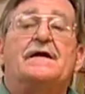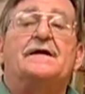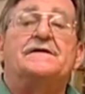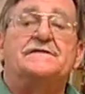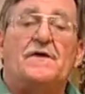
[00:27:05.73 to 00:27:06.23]

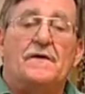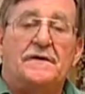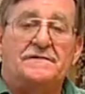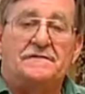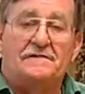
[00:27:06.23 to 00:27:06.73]
it is
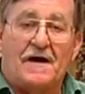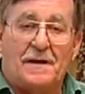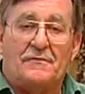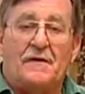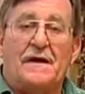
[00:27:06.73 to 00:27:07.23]
going to
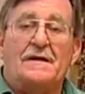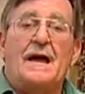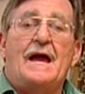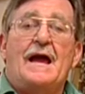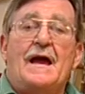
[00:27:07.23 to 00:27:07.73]
vibrate,
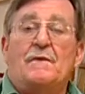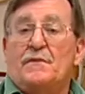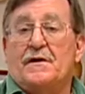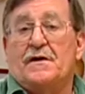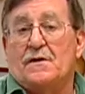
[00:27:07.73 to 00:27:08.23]
and
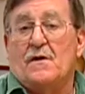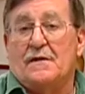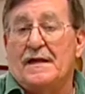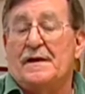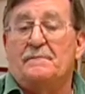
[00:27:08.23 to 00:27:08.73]
we're going to
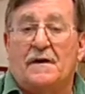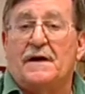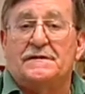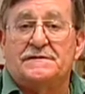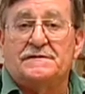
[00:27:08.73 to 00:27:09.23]
call that a
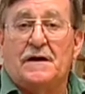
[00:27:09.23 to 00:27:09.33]
buzz.